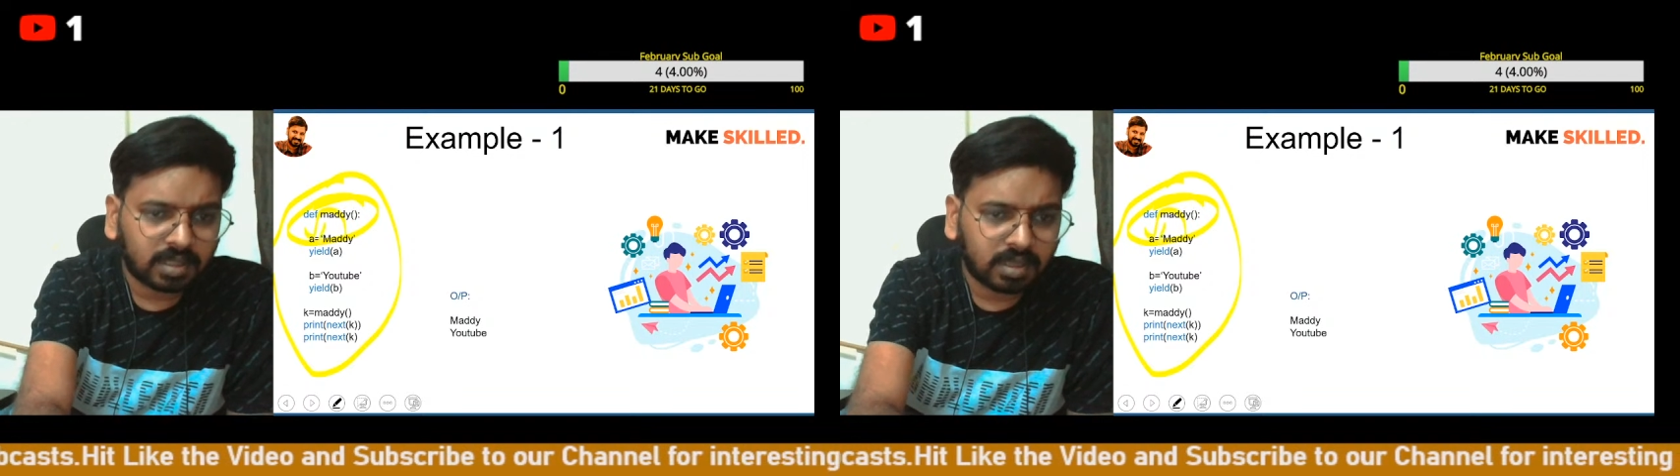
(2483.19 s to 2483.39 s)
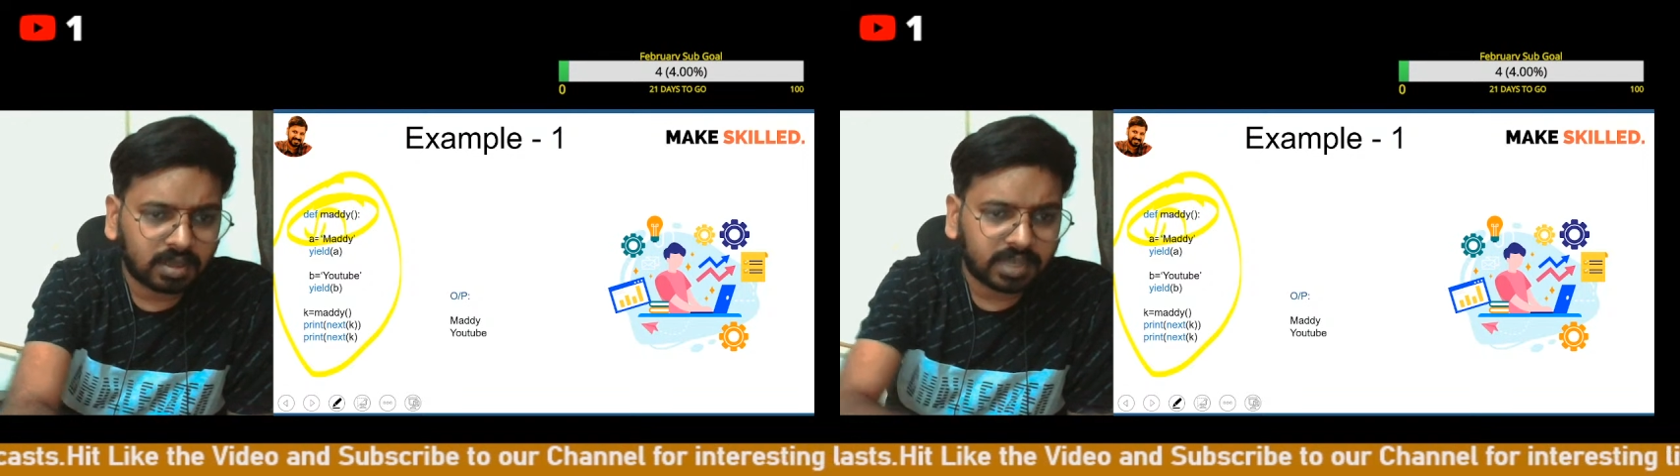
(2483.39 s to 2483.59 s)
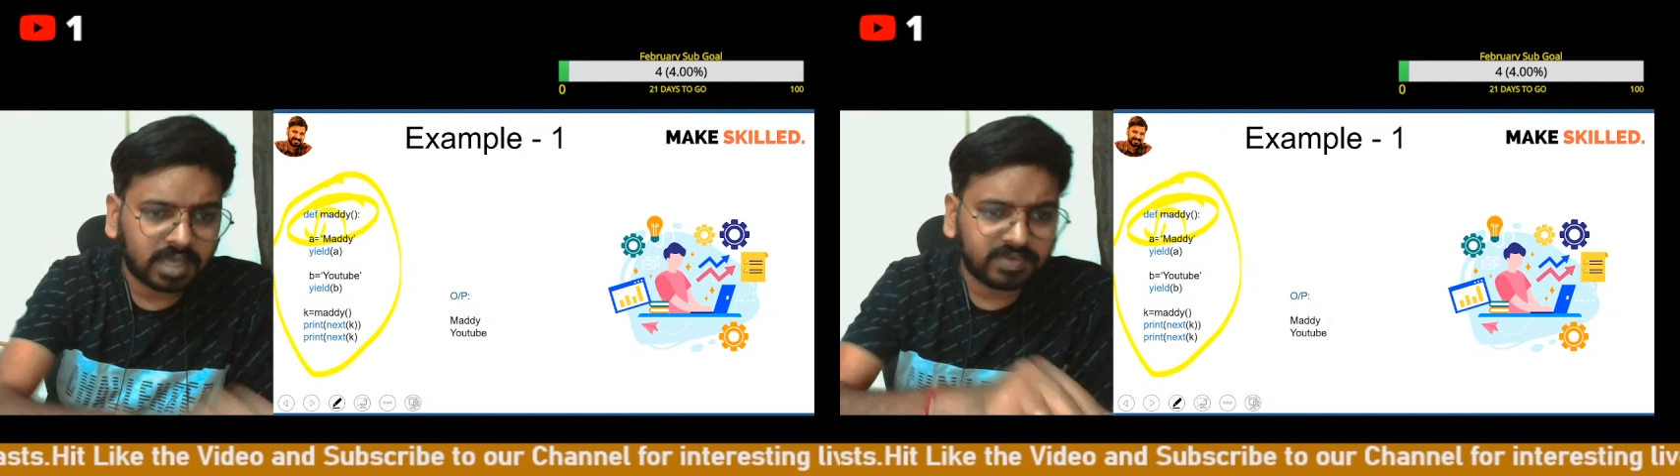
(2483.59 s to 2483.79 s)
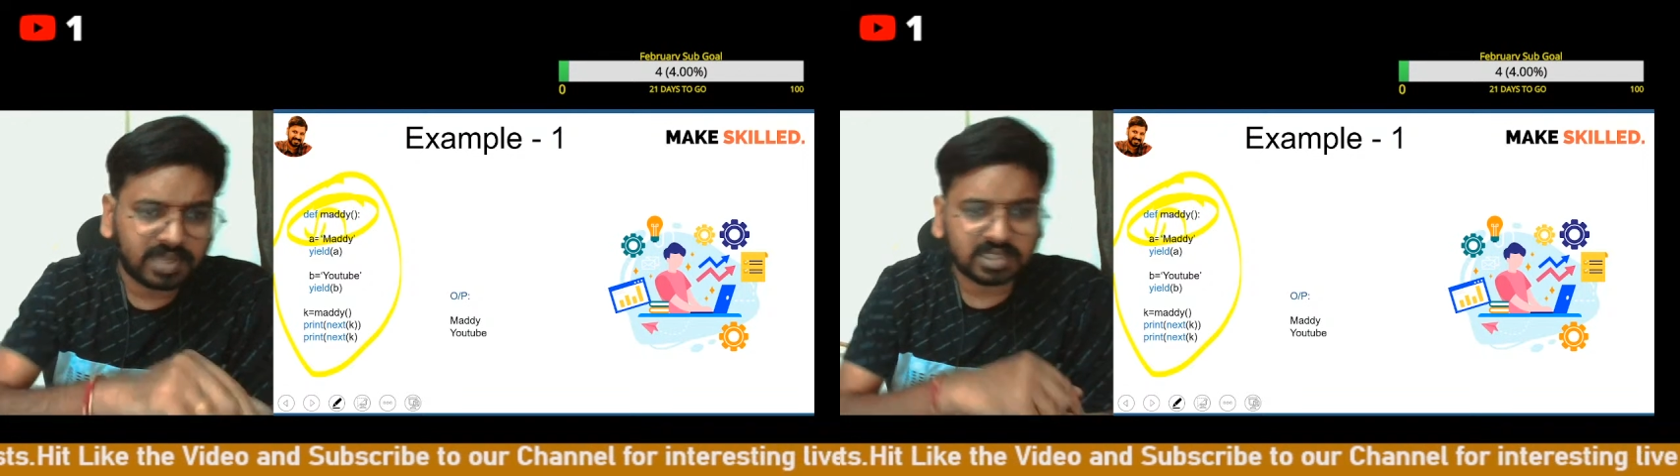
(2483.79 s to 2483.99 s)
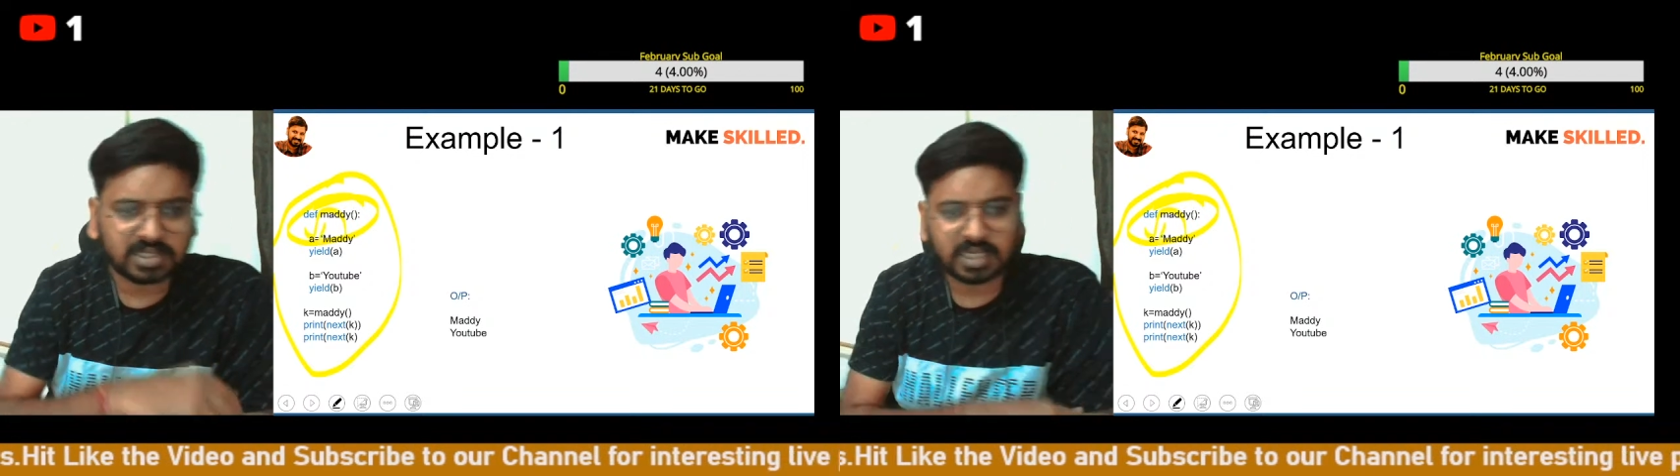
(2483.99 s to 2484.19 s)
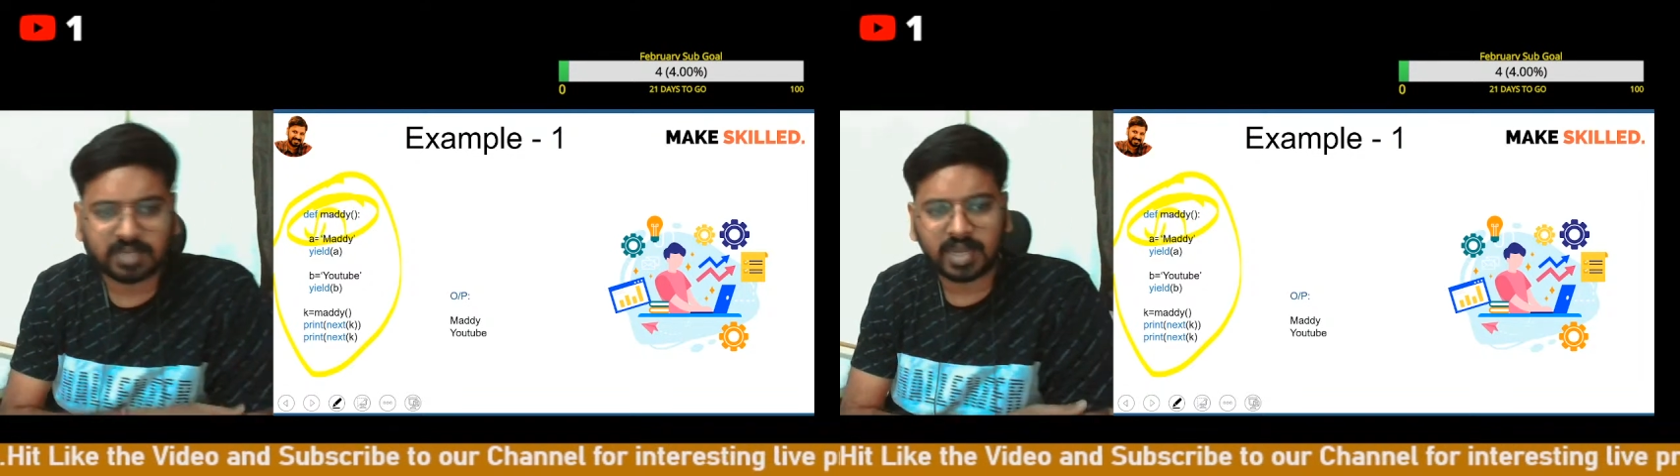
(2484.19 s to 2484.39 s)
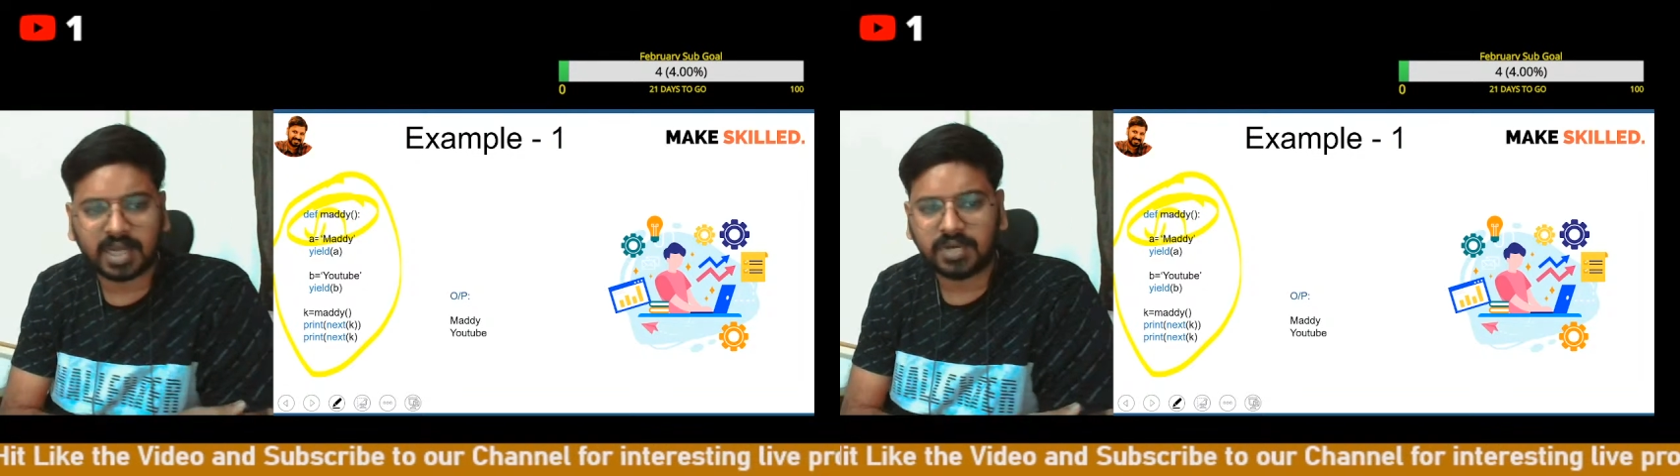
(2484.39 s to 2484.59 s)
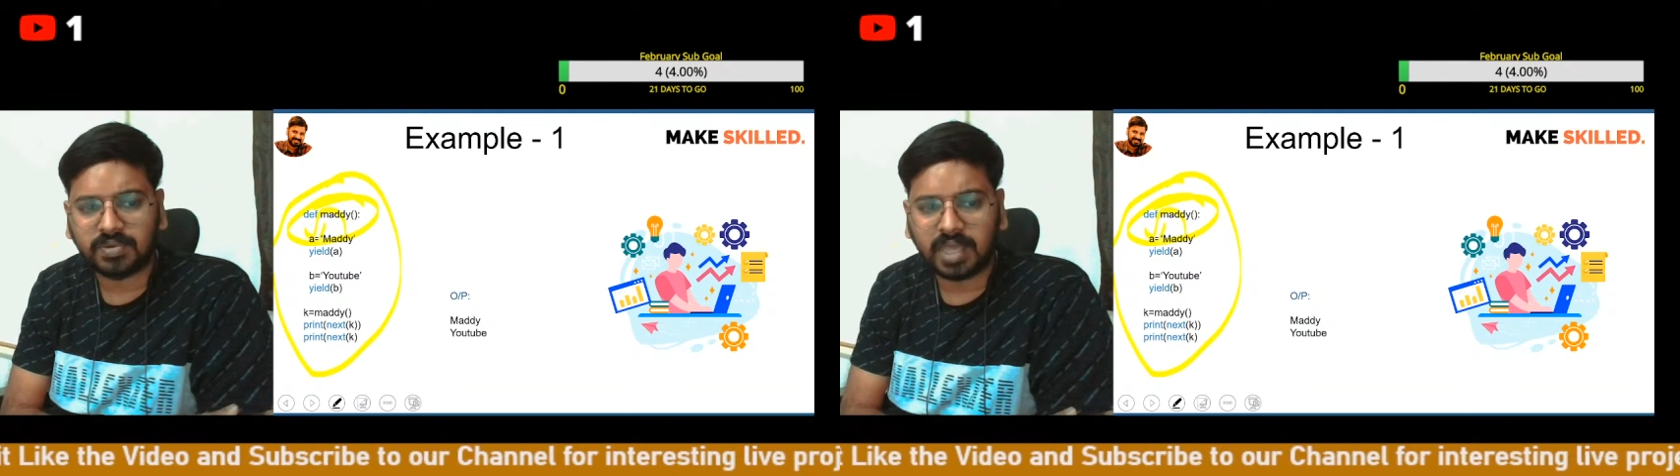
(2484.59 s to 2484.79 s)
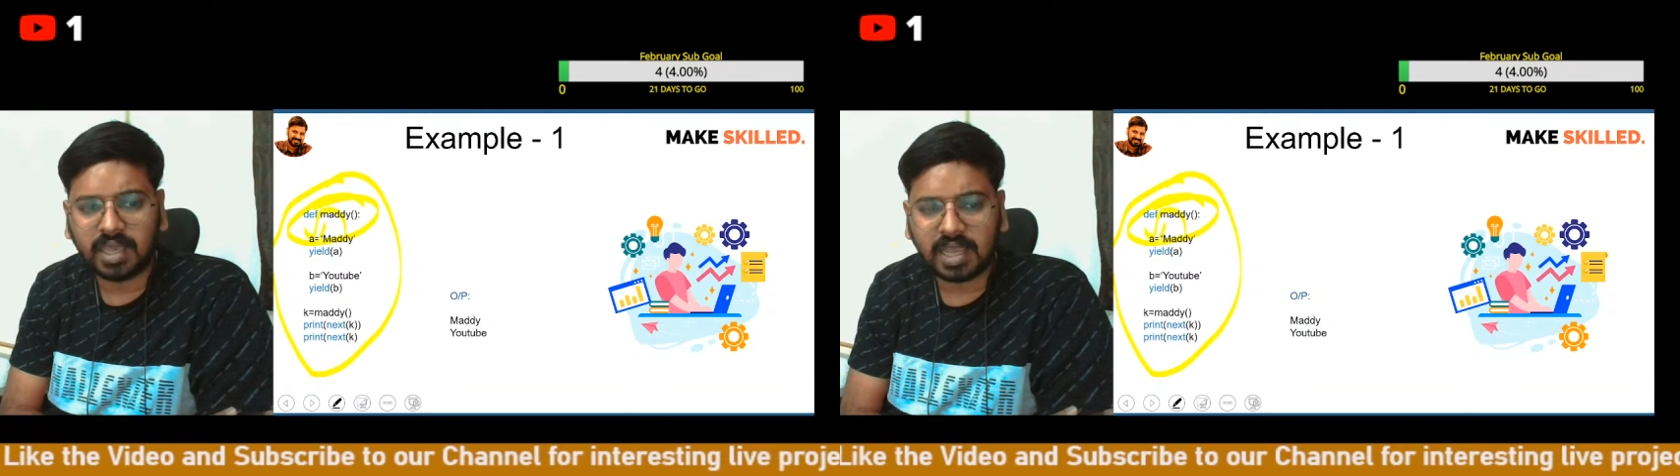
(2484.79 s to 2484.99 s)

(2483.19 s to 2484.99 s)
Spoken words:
Okay, we are assigning Maddy to A,